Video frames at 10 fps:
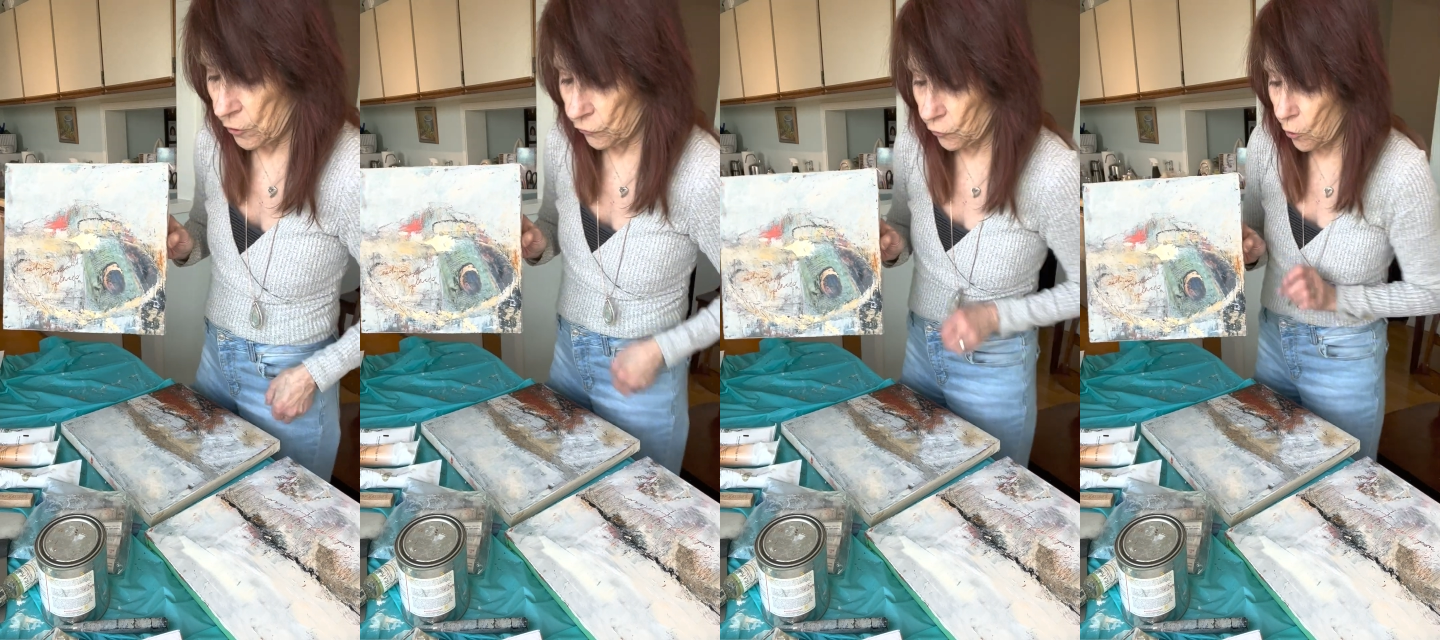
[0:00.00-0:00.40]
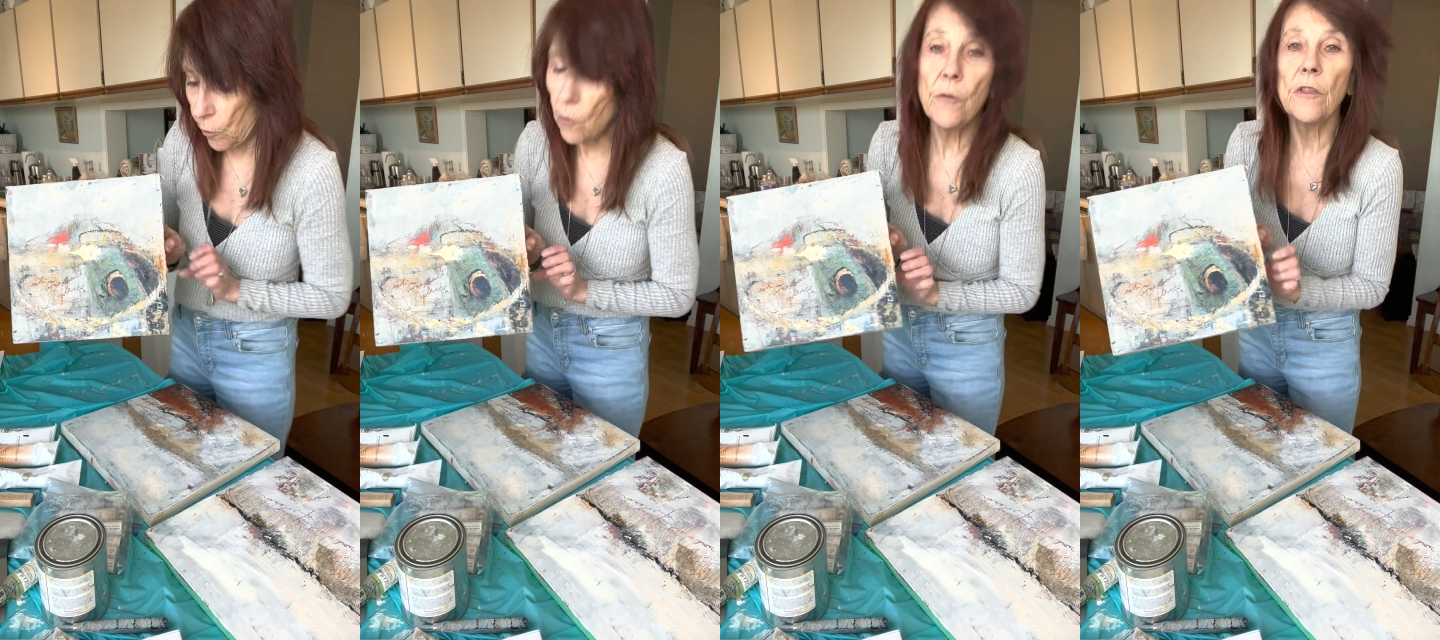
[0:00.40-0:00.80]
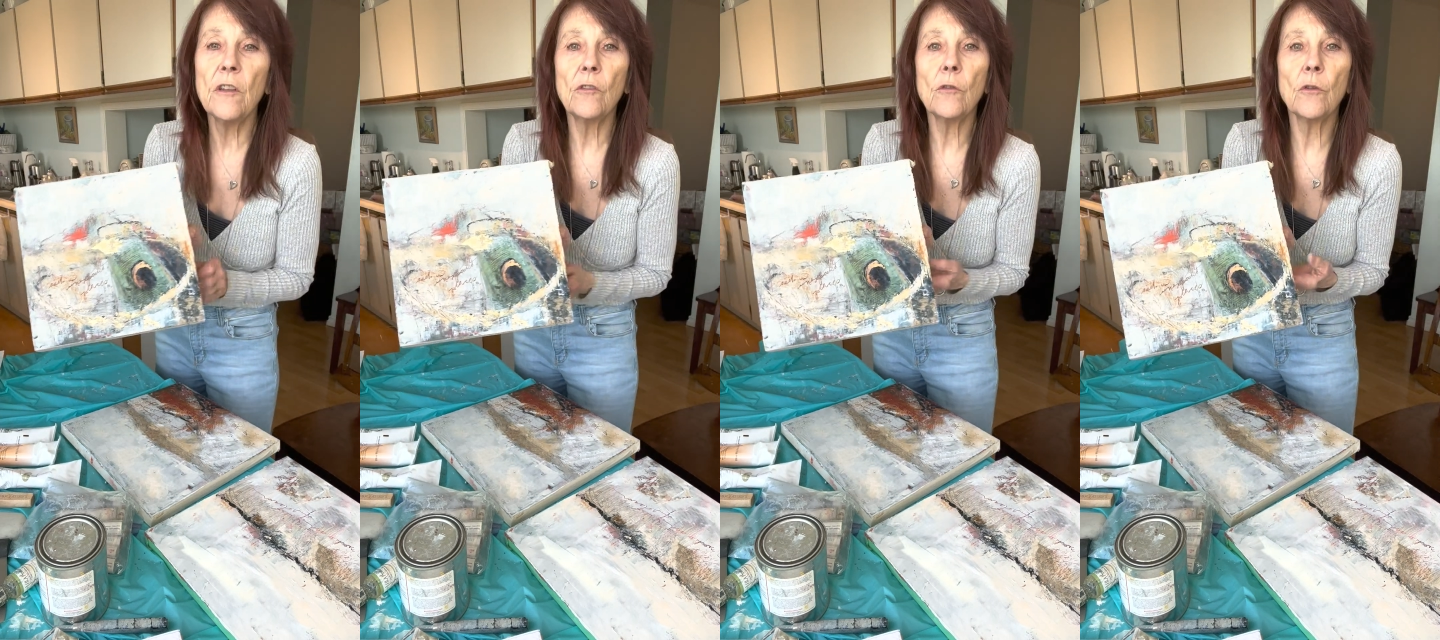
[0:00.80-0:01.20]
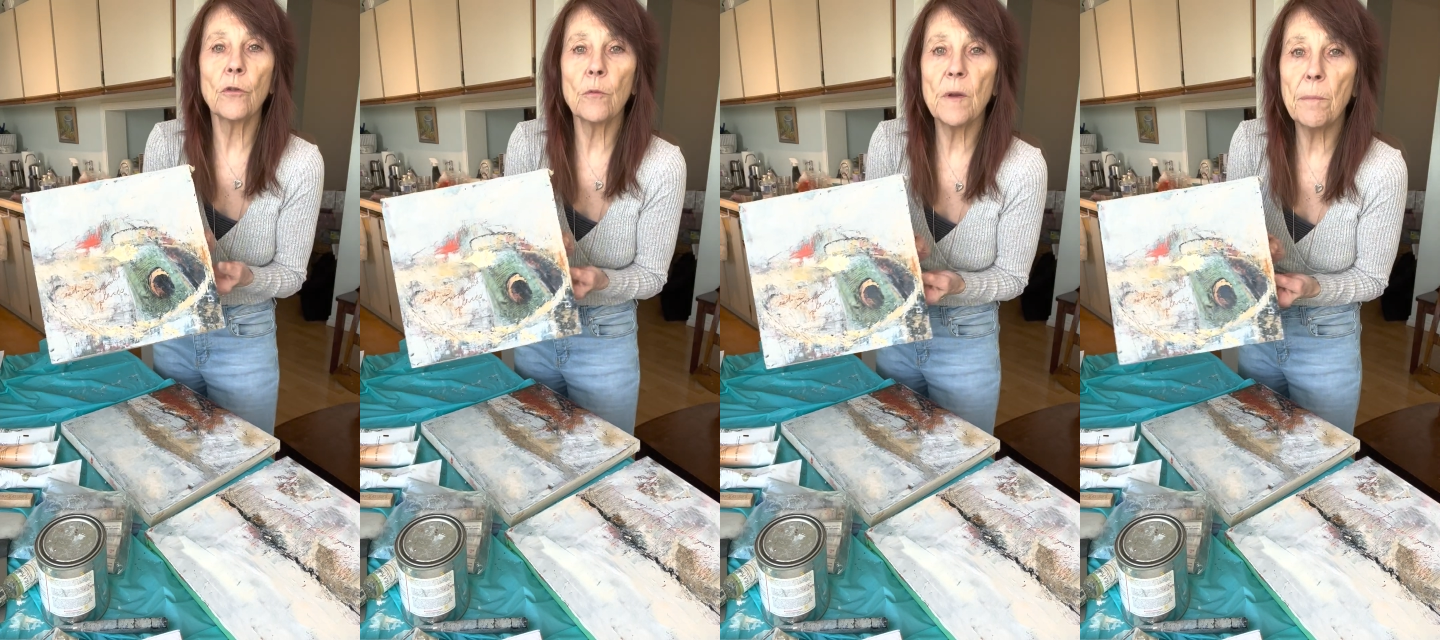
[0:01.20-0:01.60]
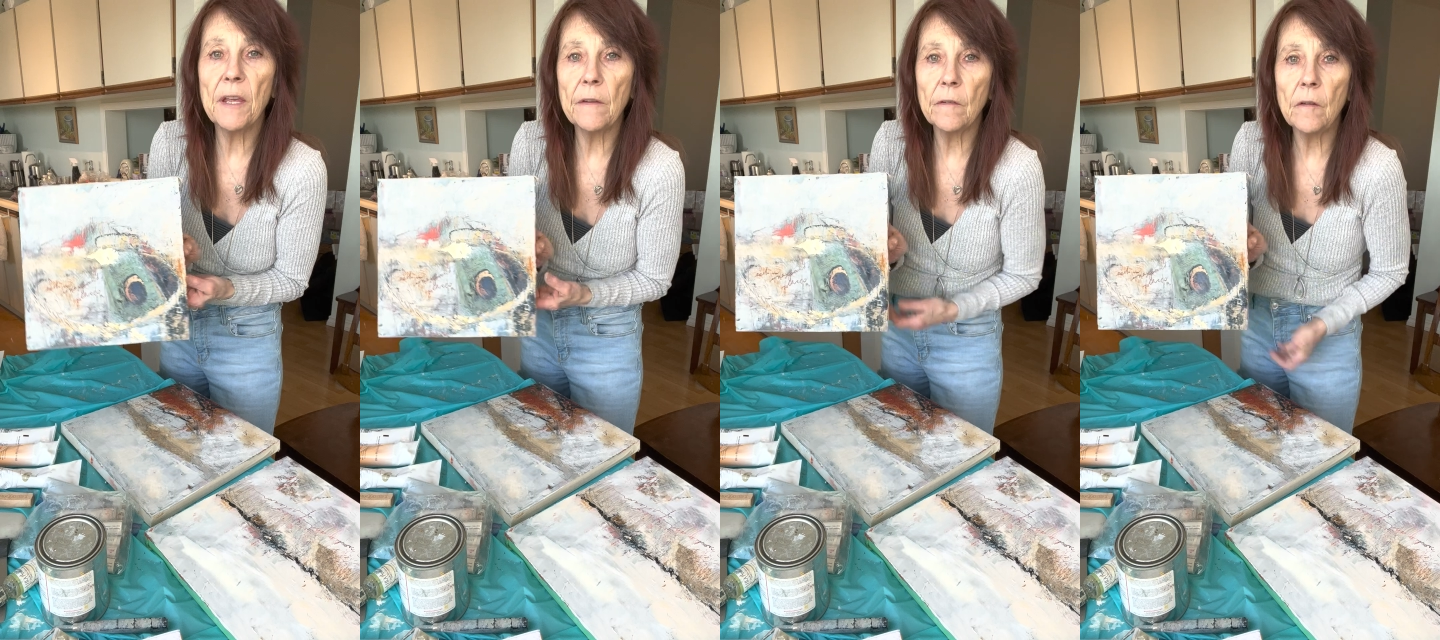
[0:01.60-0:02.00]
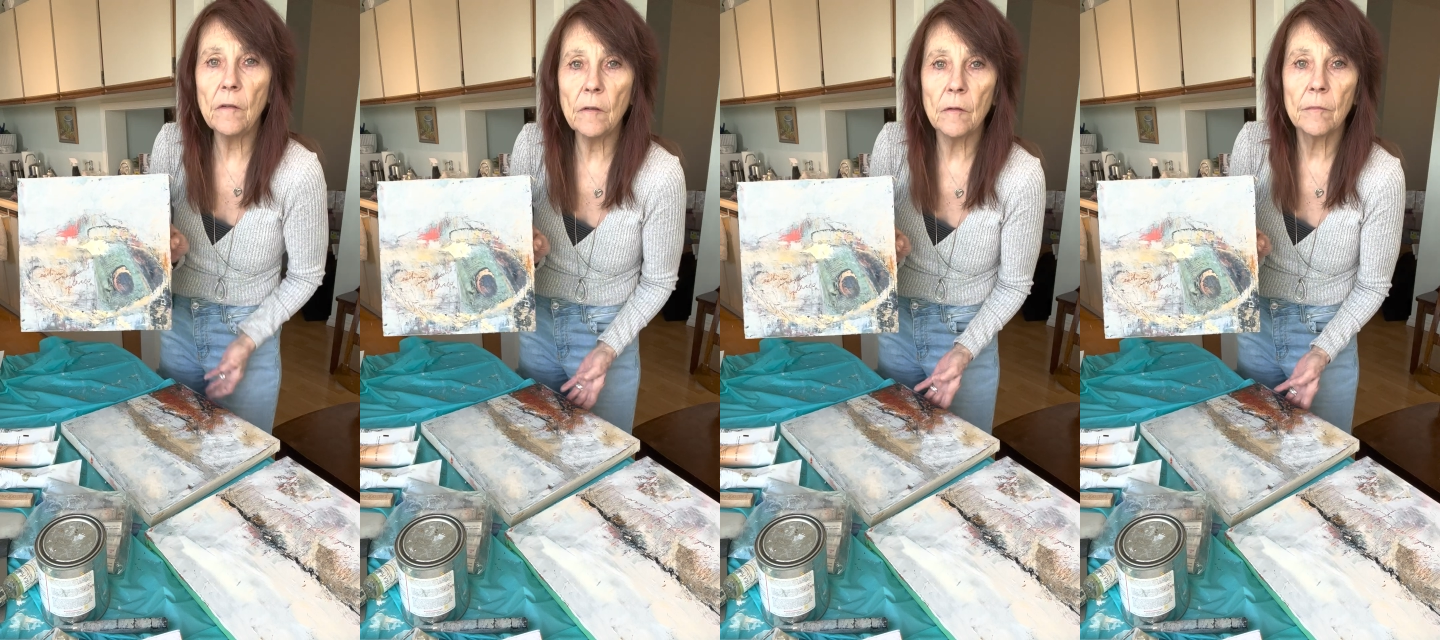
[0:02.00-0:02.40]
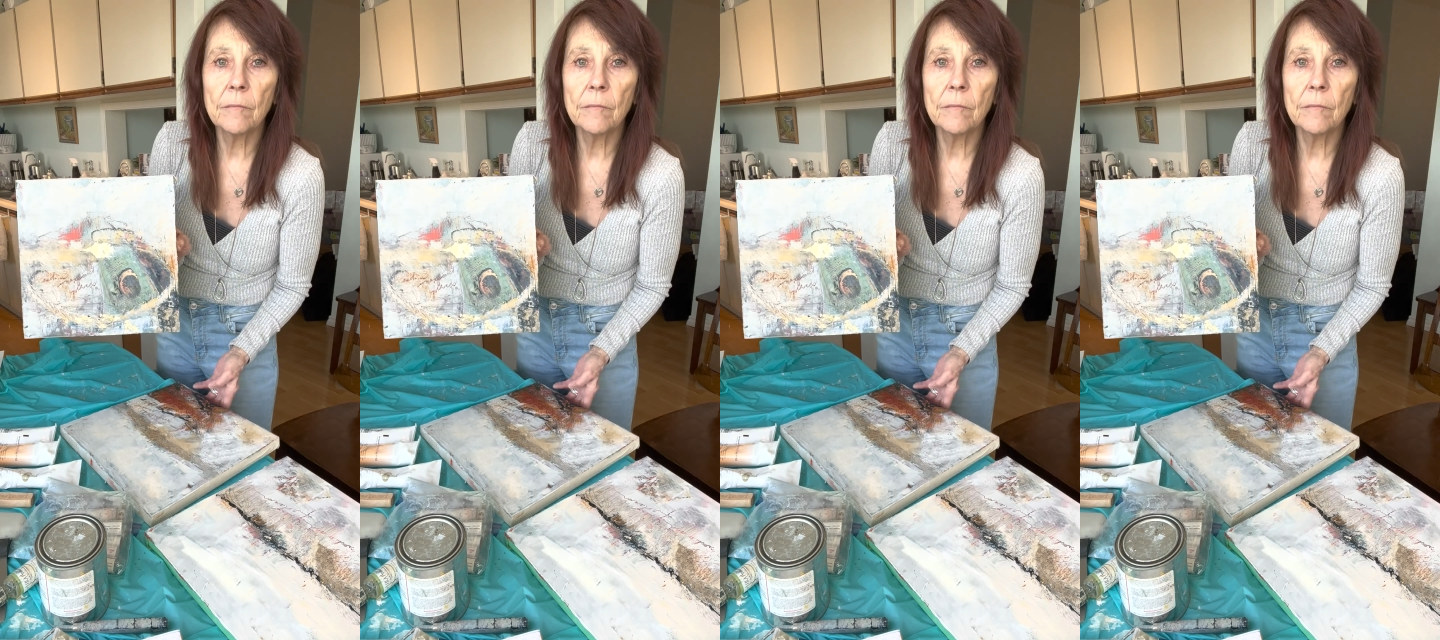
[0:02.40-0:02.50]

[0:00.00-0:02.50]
So these are the three pieces.